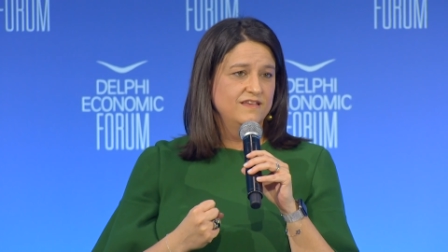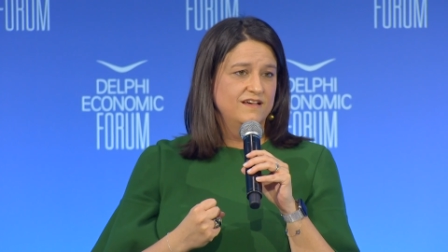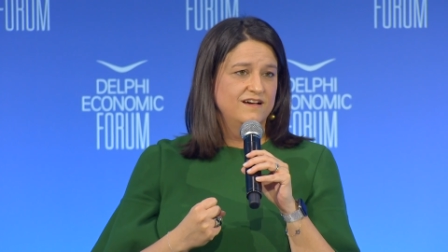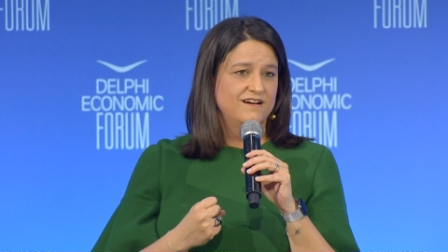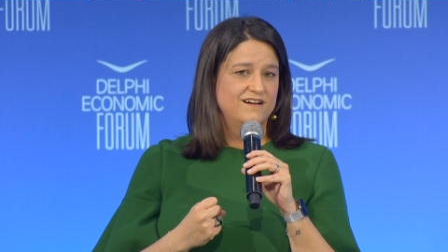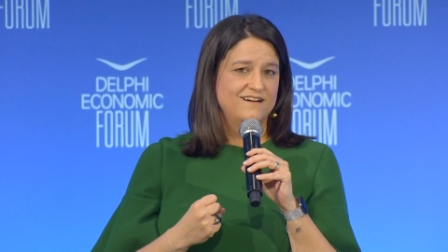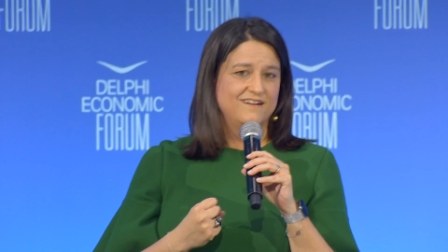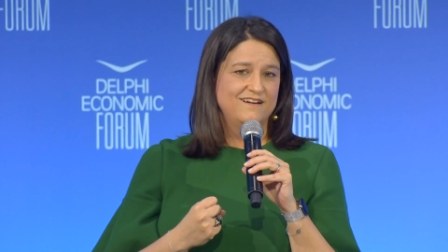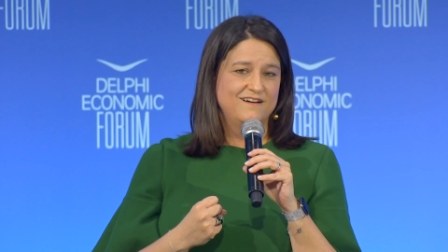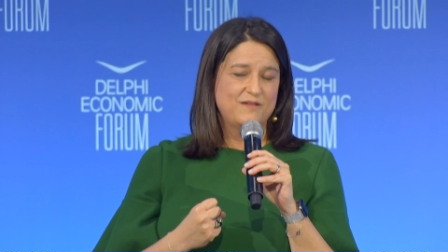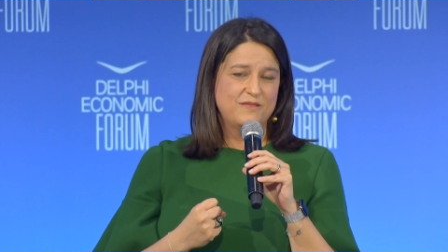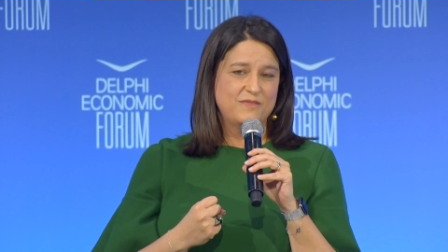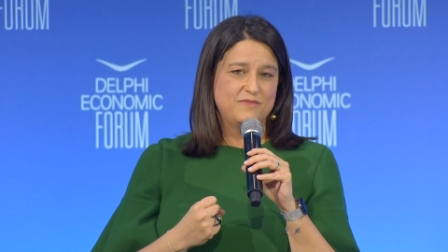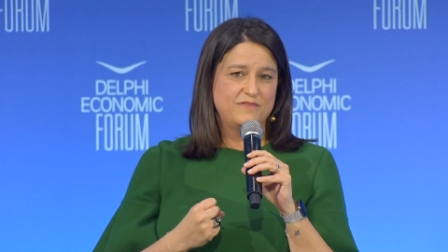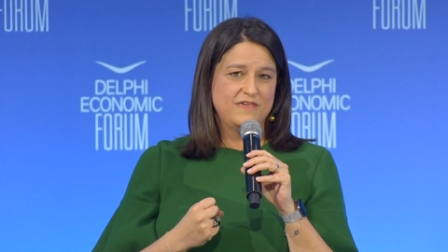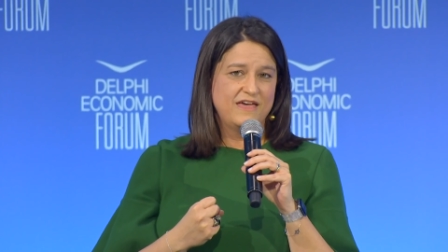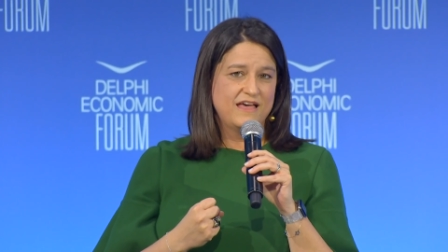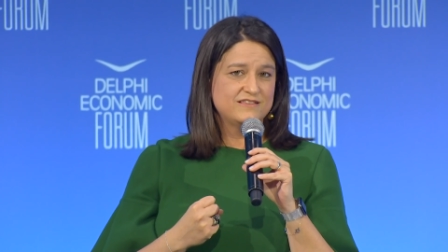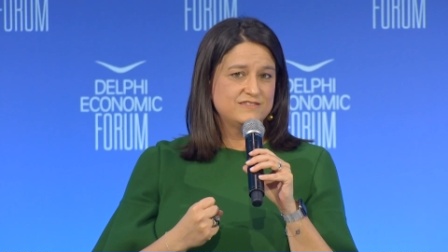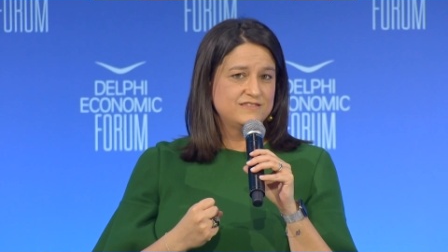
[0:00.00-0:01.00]
uh,
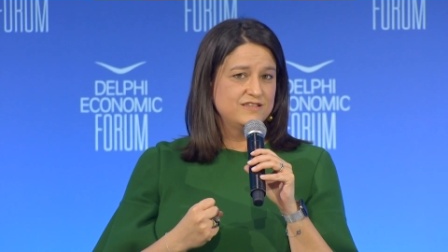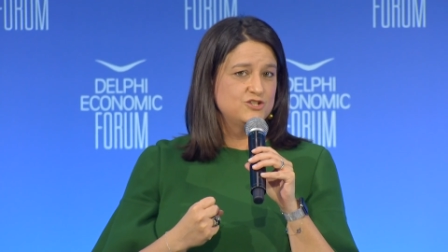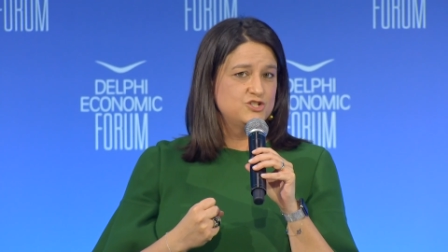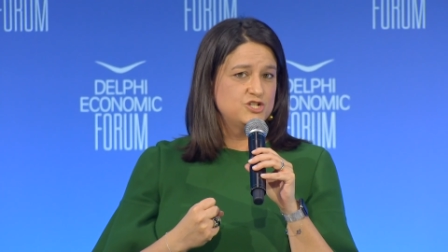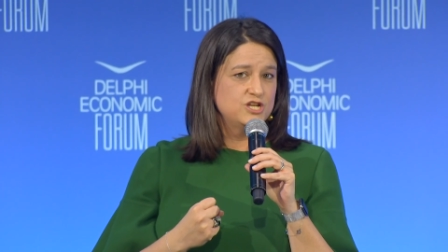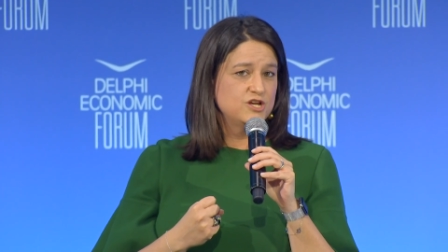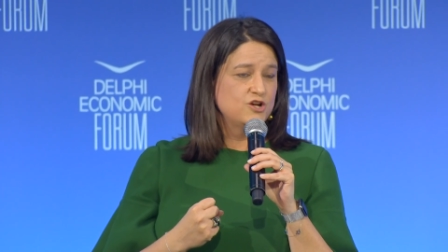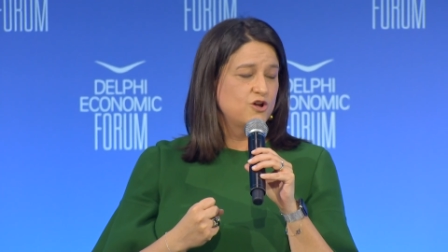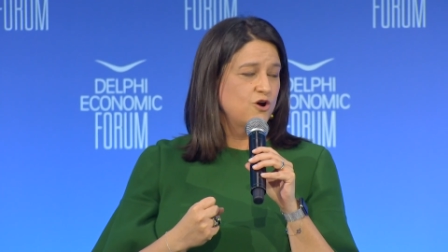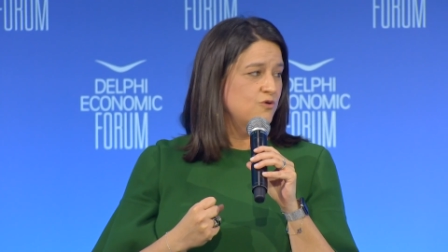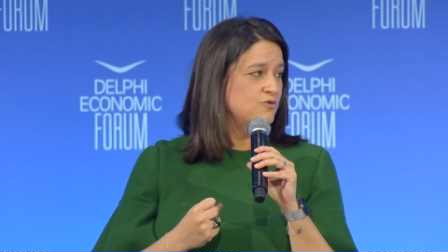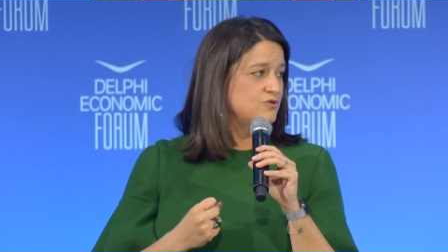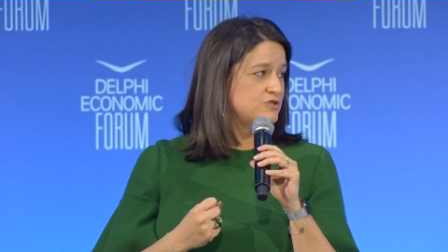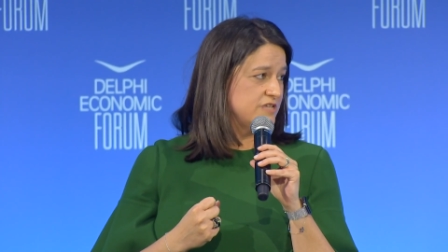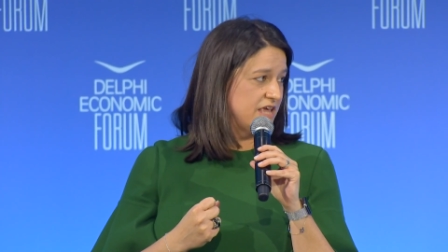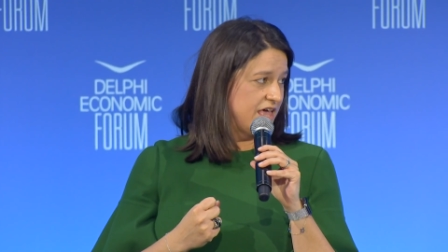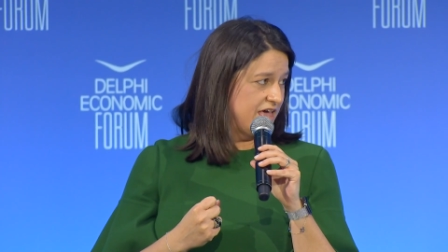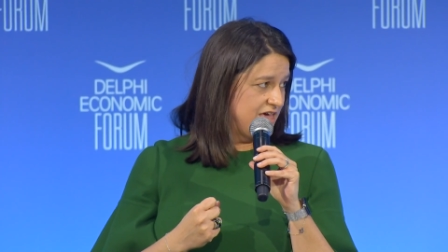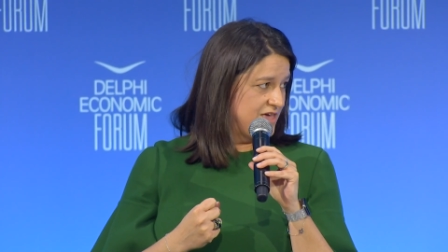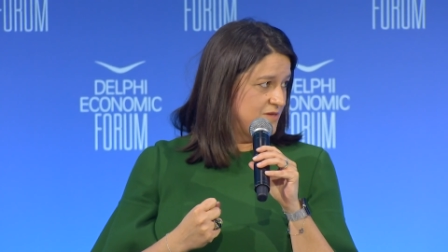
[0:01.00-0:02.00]
the SDG
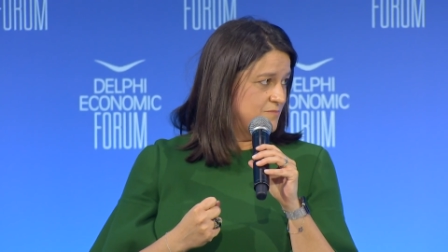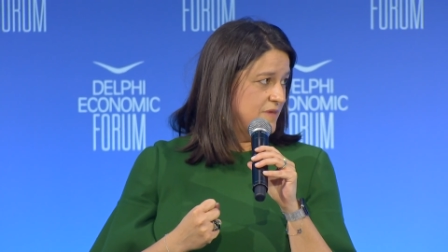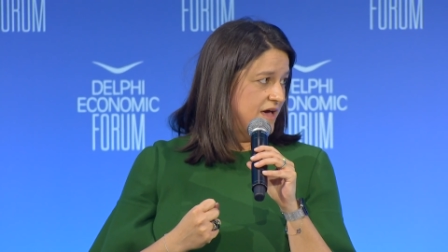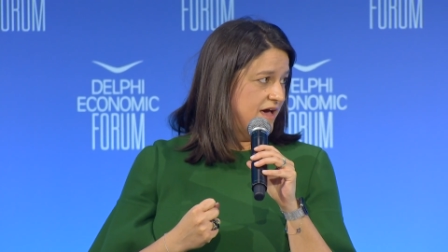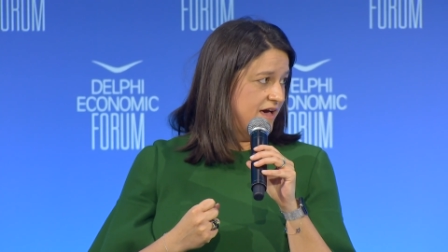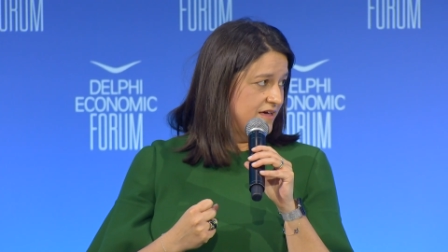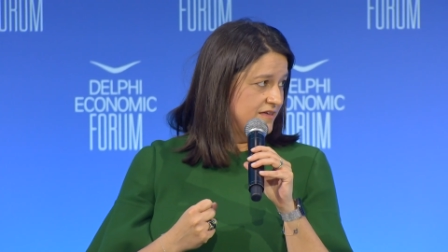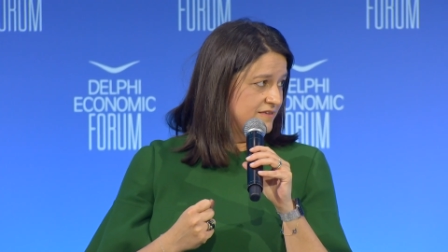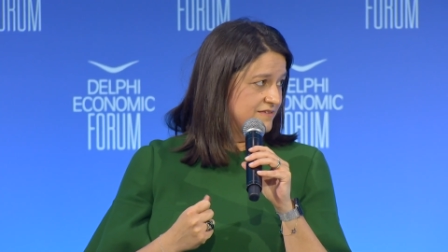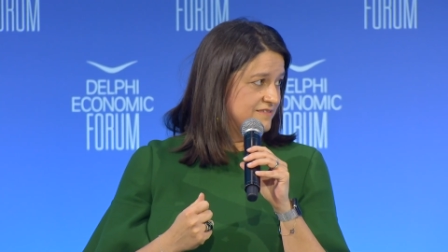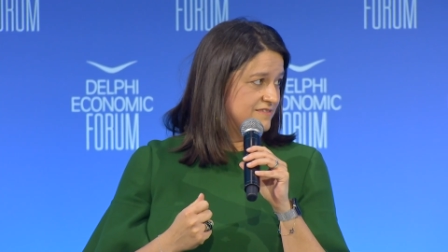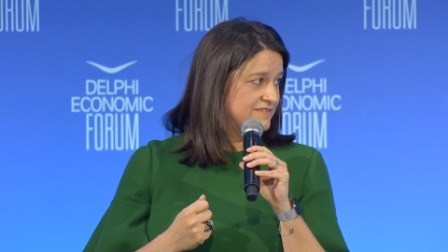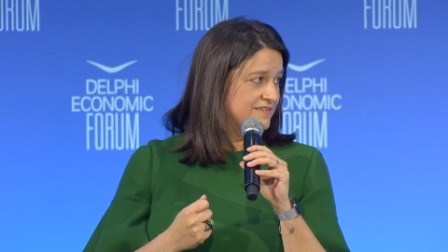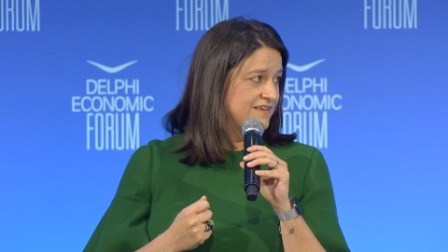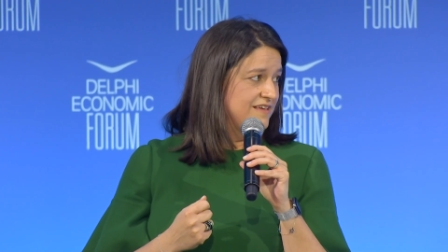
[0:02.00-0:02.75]
goals aim at.